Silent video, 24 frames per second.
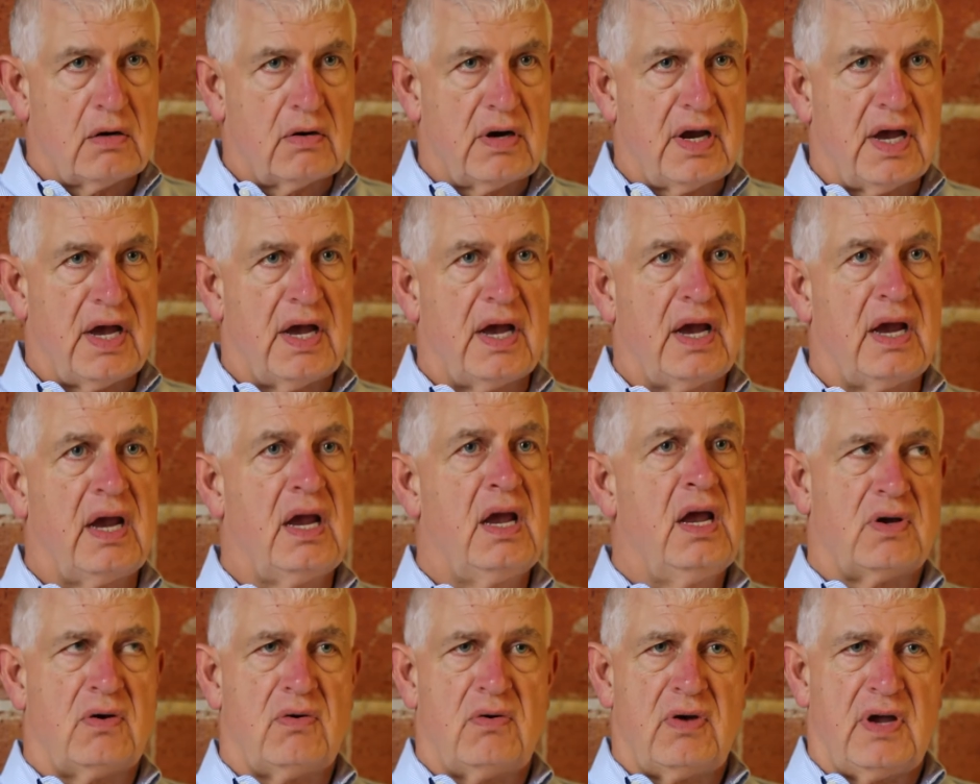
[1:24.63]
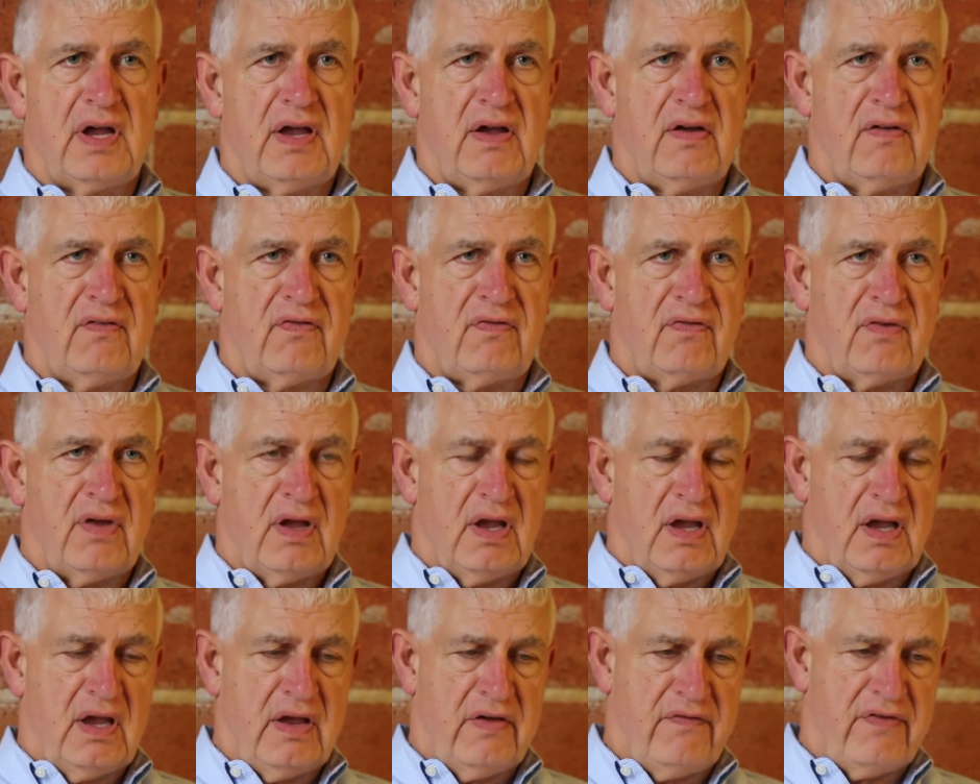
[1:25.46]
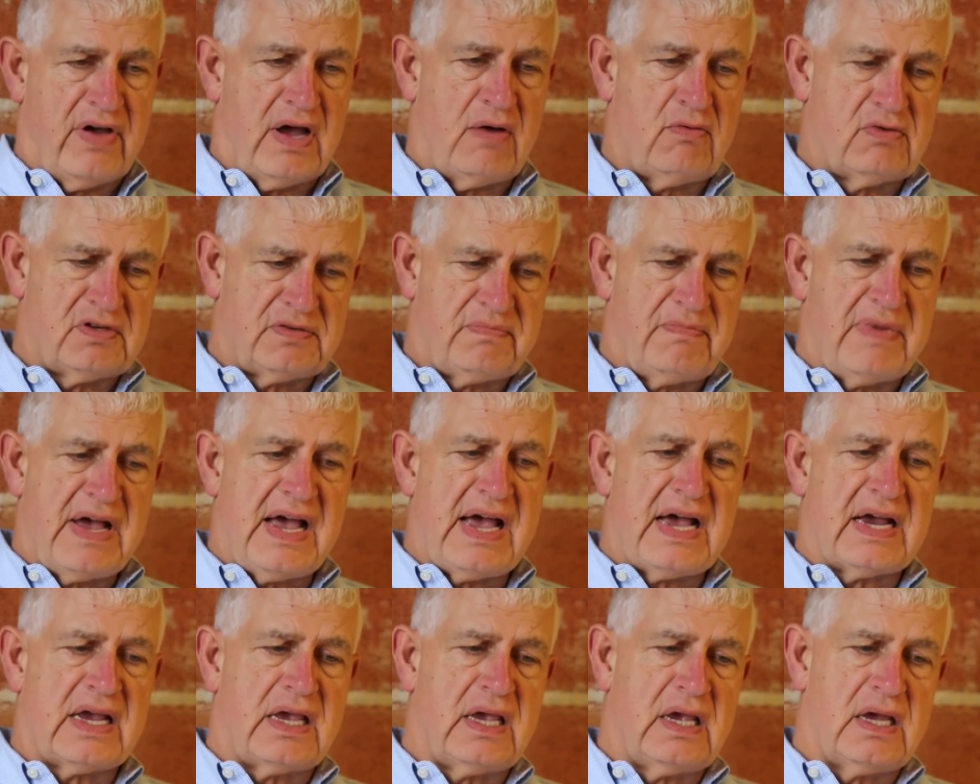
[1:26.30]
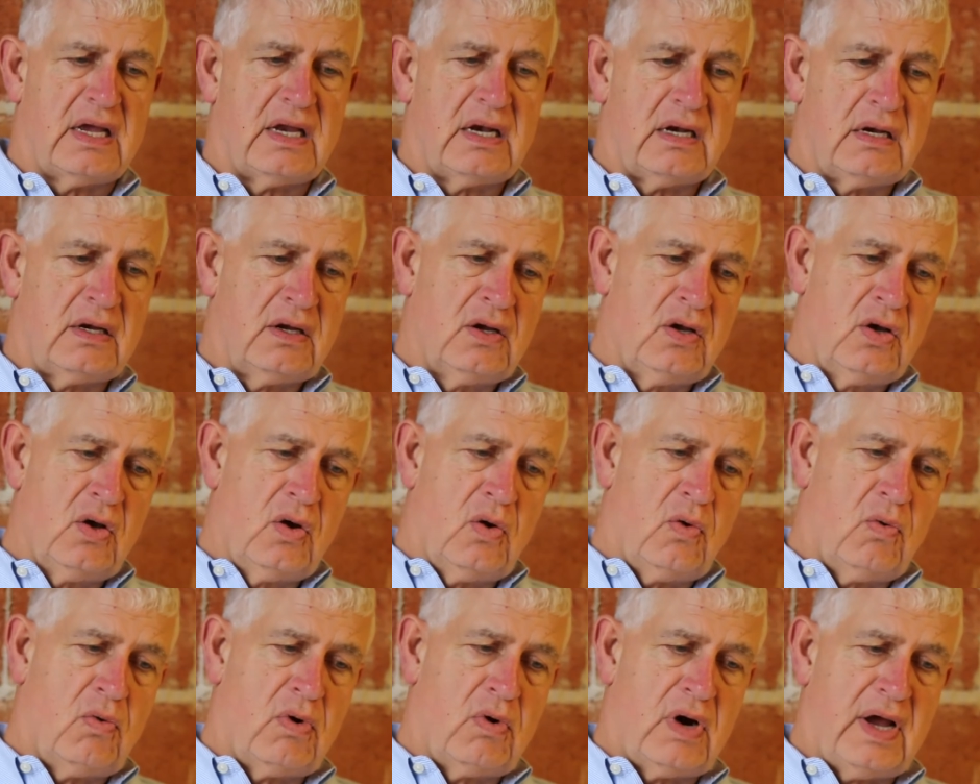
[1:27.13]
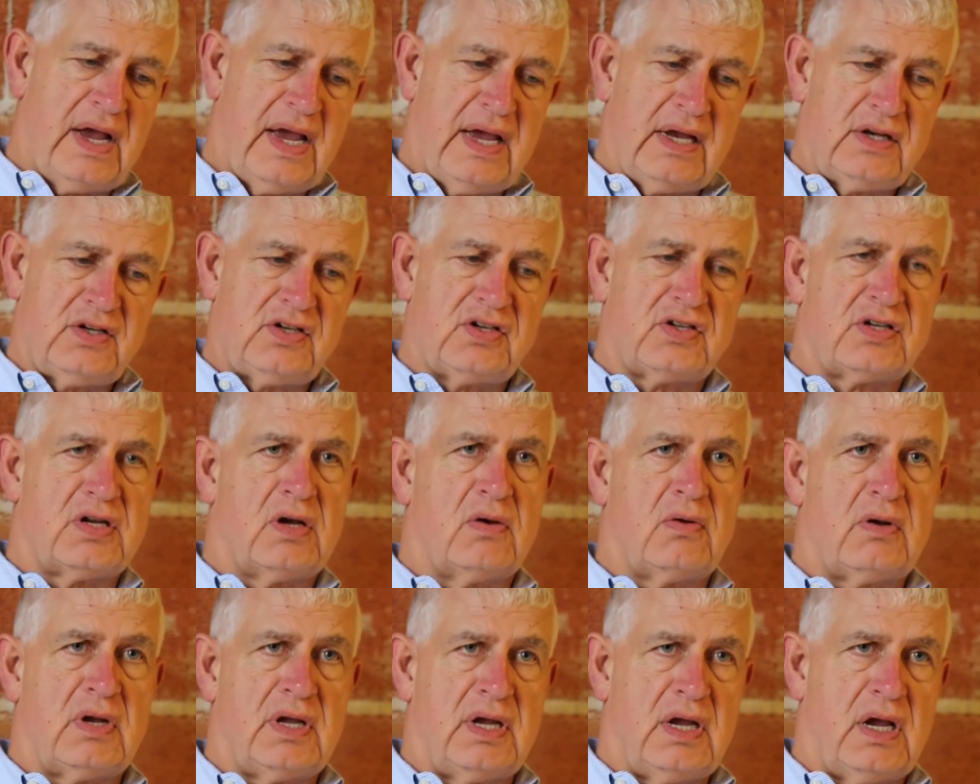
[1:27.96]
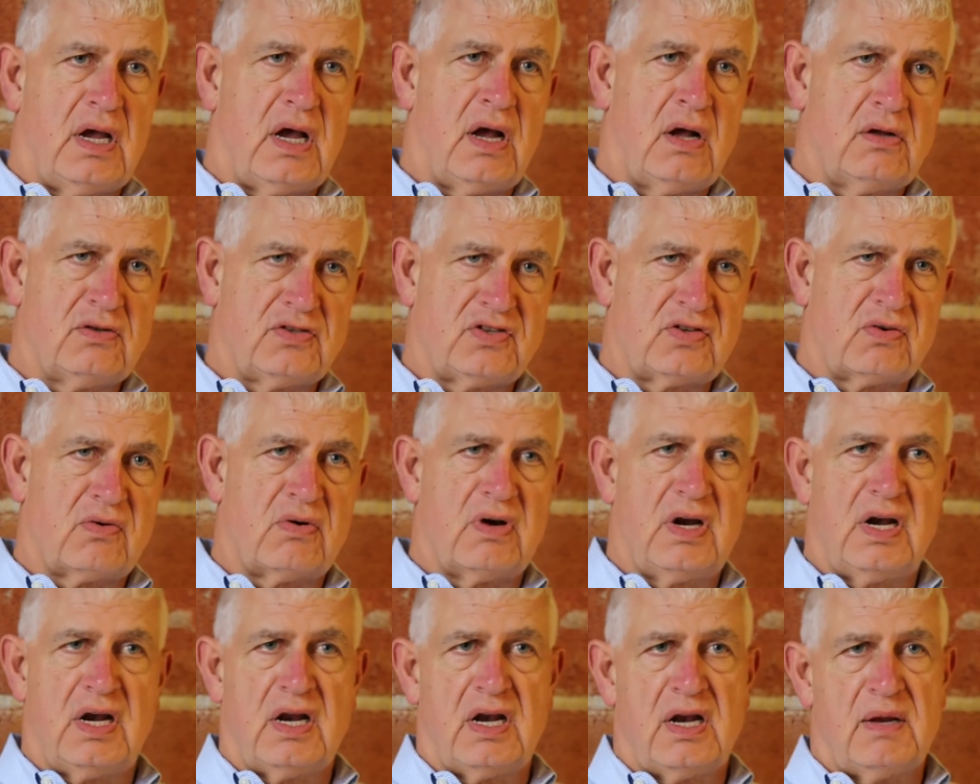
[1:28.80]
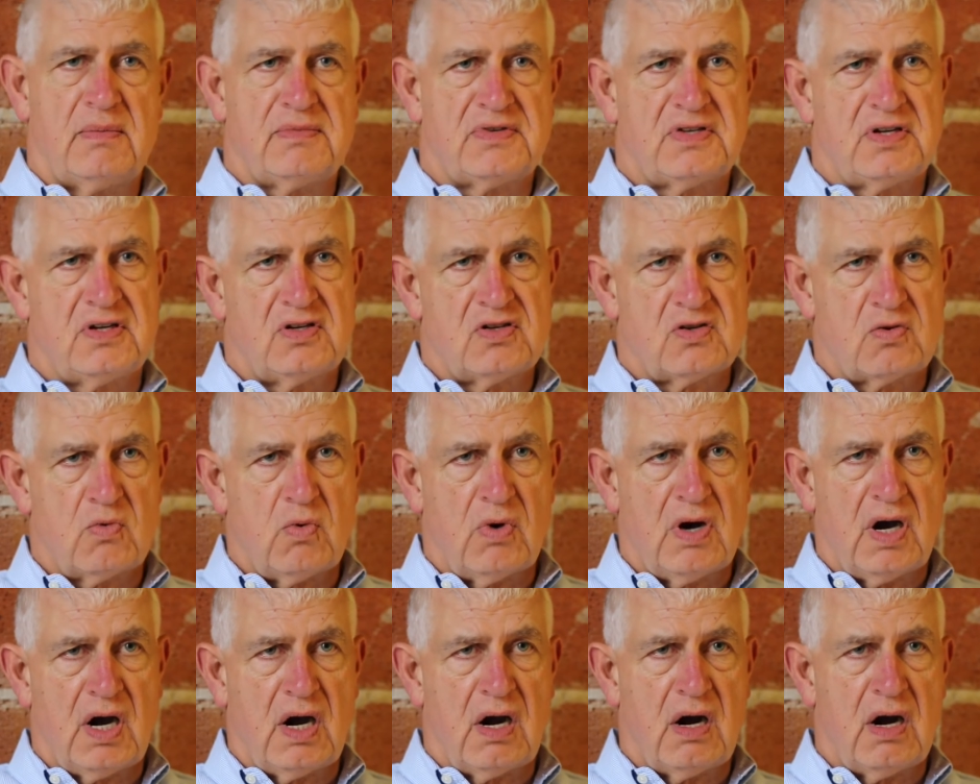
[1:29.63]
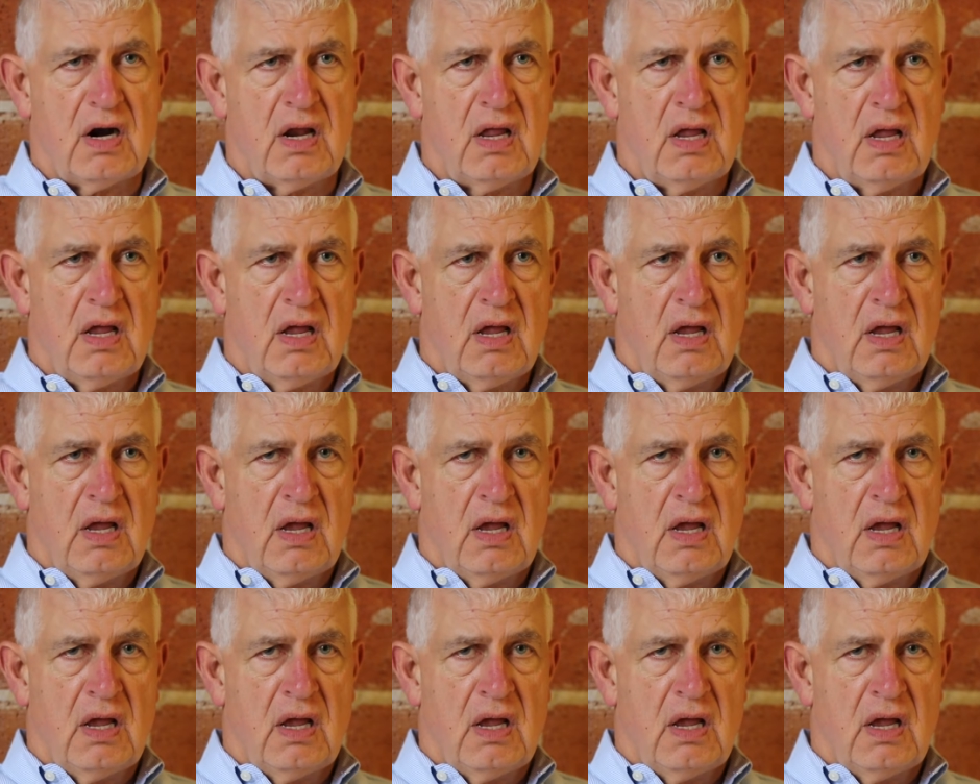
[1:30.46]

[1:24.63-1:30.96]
Okay, so if if I was back in where I had just only on screen and MC squared